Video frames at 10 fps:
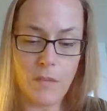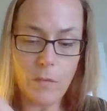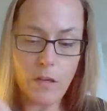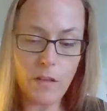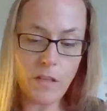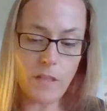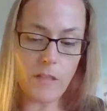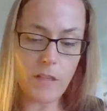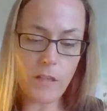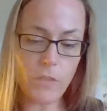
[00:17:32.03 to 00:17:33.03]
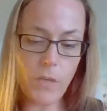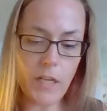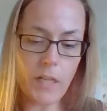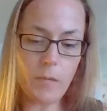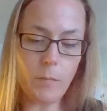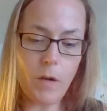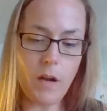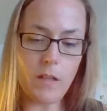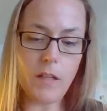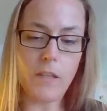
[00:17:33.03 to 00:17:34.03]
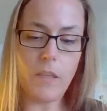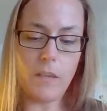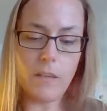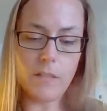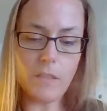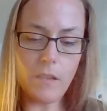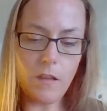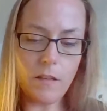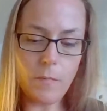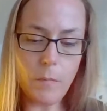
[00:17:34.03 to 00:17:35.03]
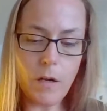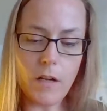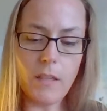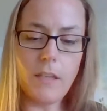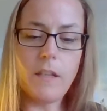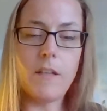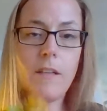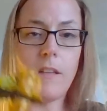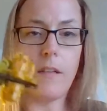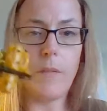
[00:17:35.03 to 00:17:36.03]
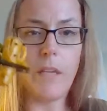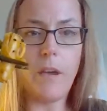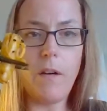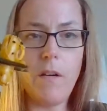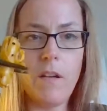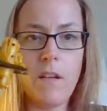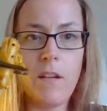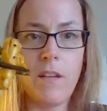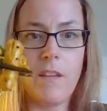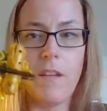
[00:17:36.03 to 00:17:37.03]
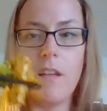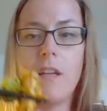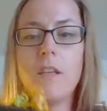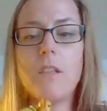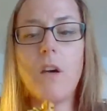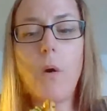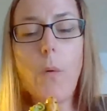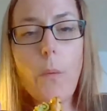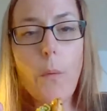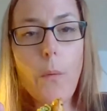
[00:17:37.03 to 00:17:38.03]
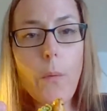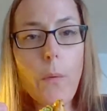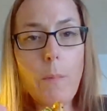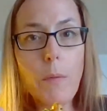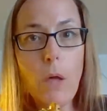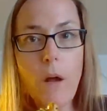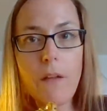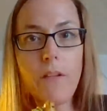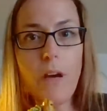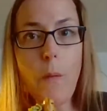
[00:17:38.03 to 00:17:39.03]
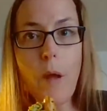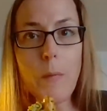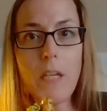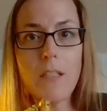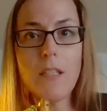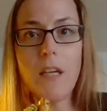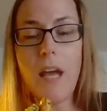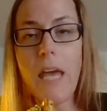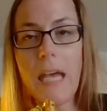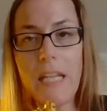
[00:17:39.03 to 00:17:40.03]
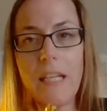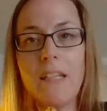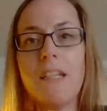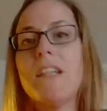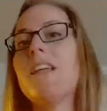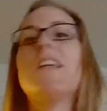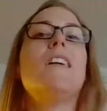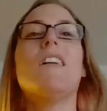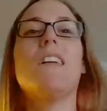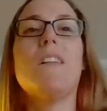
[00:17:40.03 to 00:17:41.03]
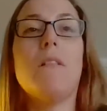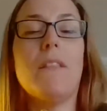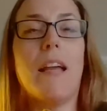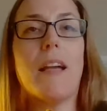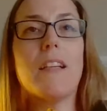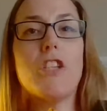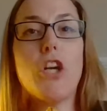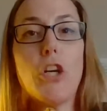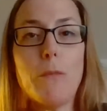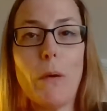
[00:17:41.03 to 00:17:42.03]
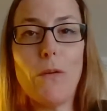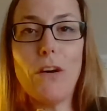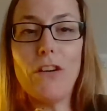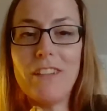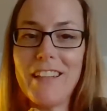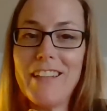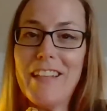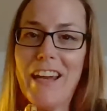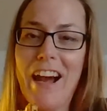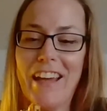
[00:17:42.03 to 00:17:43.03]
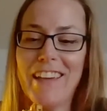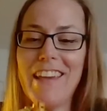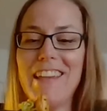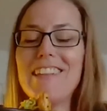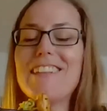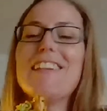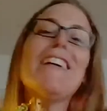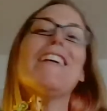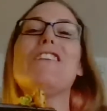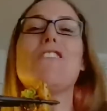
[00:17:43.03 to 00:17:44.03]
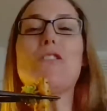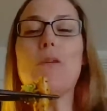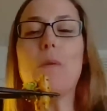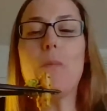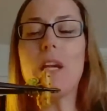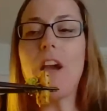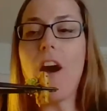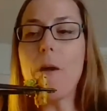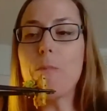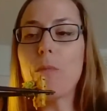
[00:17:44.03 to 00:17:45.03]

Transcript: one of these, and I'm gonna try to get a broccoli in there because I love broccoli. There we go. So blow on it very well because I had like turbo cooked this at high heat. So it's going to be pretty hot.